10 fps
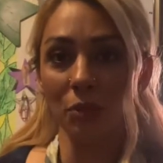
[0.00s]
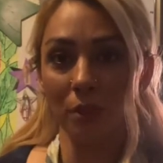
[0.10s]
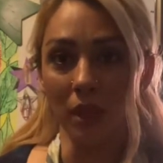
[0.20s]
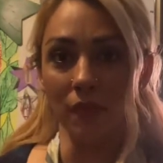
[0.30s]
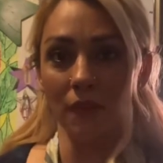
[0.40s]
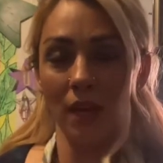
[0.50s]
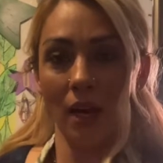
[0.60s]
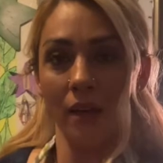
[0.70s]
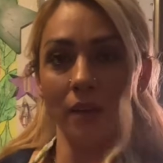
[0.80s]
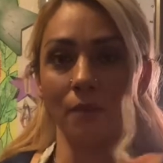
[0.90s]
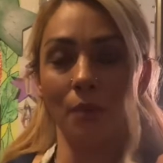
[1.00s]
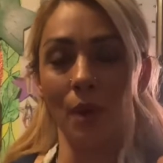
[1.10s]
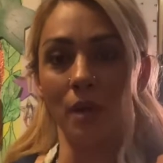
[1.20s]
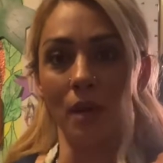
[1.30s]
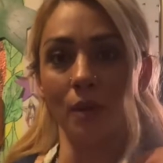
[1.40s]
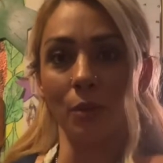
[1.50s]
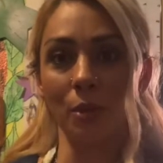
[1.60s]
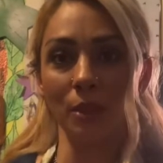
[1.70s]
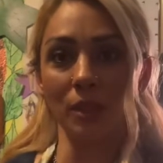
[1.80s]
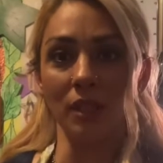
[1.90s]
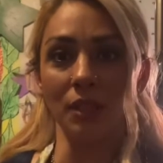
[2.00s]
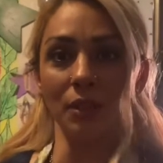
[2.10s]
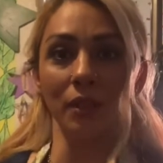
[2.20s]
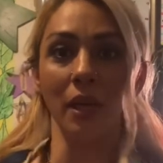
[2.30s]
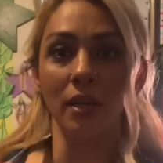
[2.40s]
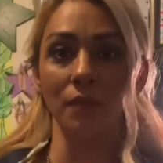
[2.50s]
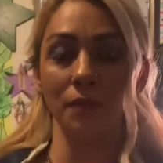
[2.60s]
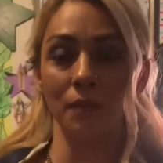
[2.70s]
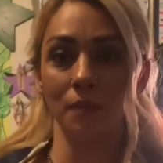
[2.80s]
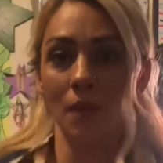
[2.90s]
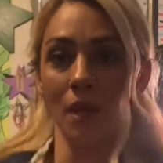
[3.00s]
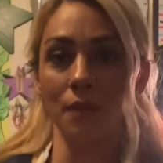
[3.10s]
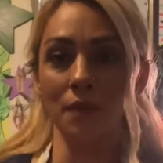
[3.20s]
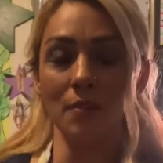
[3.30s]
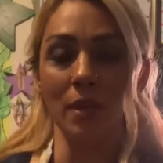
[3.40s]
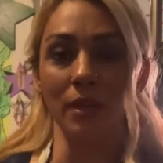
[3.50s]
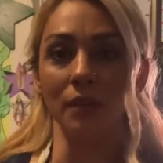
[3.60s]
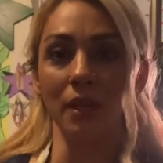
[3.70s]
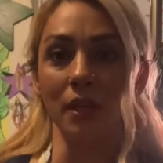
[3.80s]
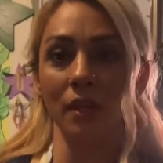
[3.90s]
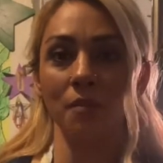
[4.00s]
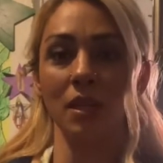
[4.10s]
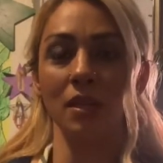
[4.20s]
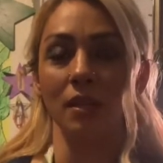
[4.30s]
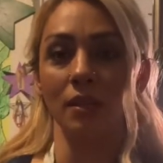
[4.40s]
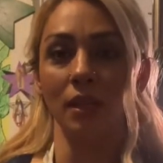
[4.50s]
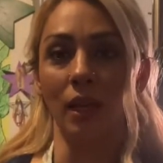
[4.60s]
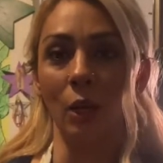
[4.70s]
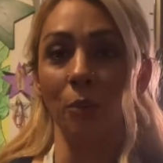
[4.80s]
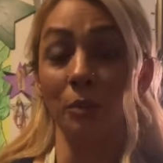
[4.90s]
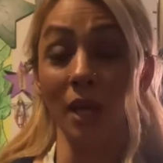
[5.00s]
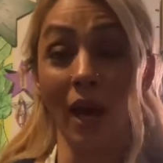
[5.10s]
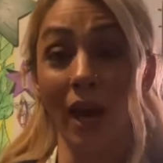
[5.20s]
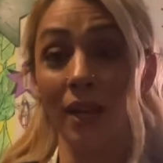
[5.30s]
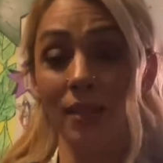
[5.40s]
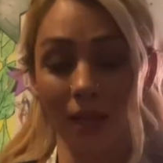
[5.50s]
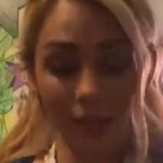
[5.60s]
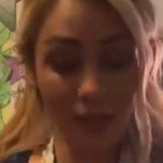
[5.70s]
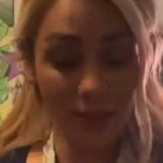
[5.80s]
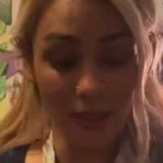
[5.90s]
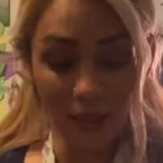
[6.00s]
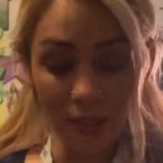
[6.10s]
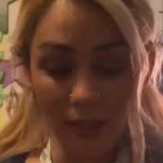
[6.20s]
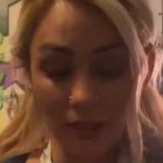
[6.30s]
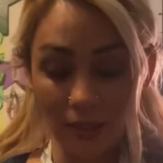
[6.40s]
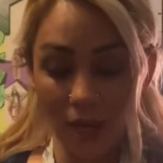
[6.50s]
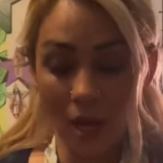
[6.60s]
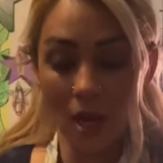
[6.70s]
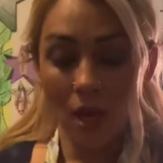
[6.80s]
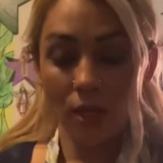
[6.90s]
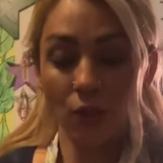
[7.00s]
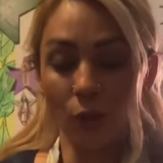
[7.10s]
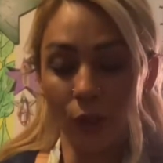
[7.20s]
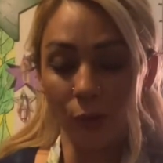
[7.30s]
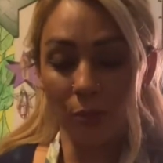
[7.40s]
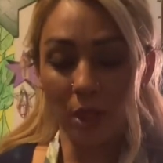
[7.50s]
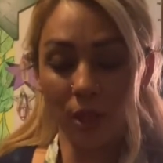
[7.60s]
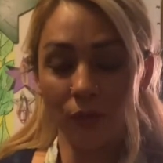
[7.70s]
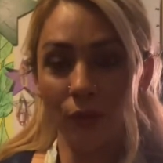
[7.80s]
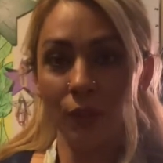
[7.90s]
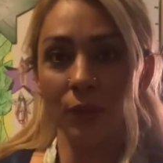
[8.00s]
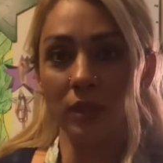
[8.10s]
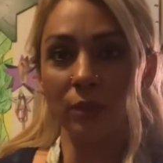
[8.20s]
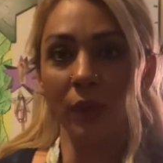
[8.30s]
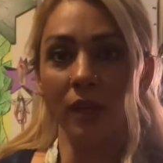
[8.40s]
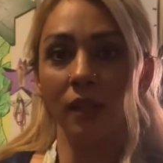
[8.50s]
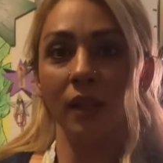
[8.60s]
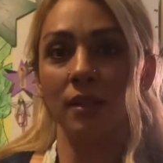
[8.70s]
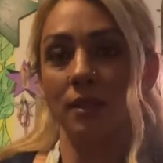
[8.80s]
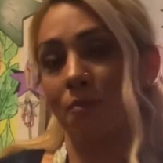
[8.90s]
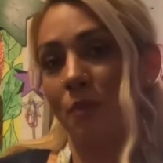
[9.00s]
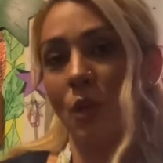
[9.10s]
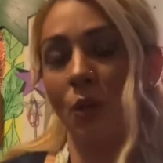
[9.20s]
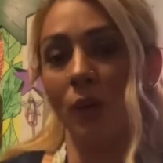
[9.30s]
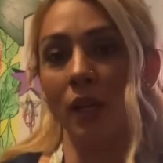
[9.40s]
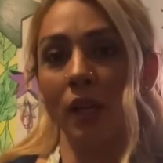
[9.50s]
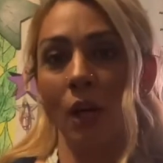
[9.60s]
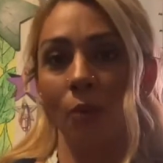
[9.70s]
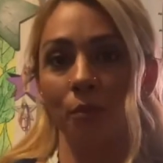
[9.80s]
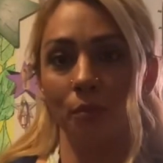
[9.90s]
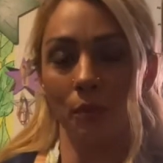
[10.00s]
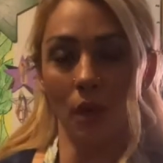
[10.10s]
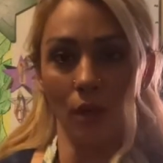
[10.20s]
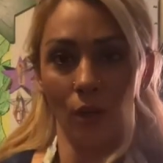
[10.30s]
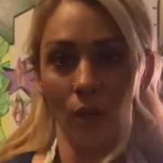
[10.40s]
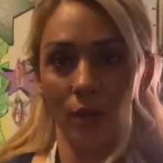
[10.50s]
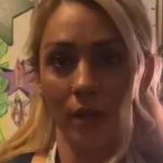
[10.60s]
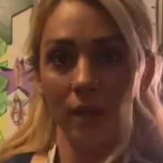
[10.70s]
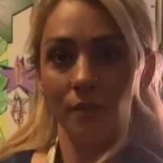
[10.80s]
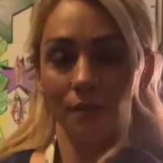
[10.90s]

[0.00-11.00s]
But if they had another person in their life, a female that could be there to help tie ties, I think this tutorial would be good for you, as well as, you know, it could help hurry